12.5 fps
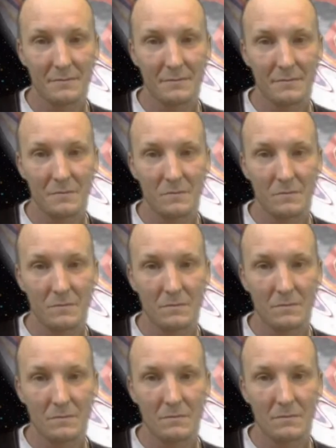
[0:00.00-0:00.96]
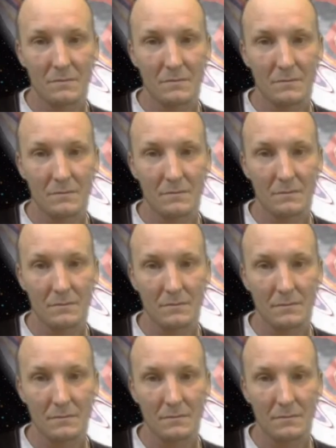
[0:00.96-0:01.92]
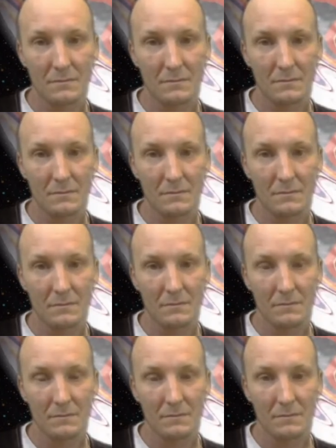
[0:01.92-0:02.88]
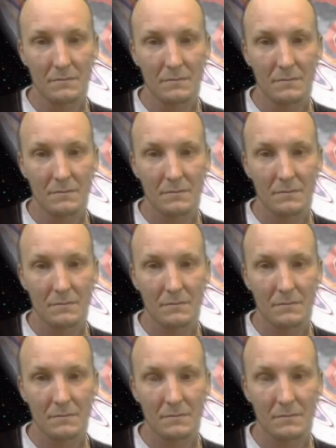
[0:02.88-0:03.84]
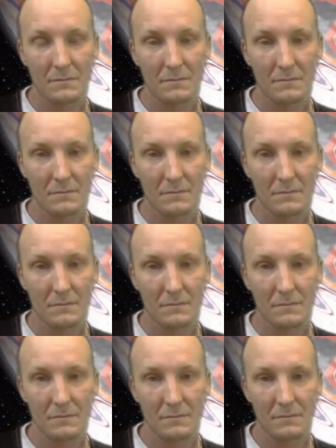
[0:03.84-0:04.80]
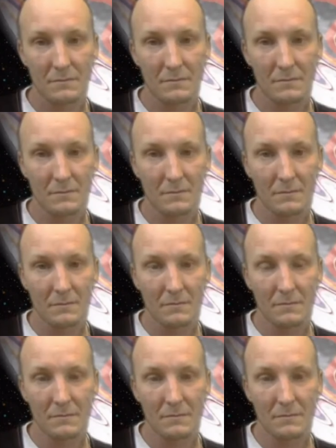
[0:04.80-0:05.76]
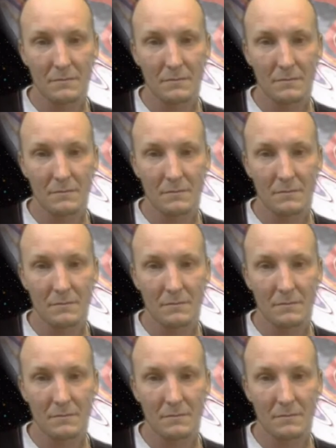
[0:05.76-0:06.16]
This person isn't speaking.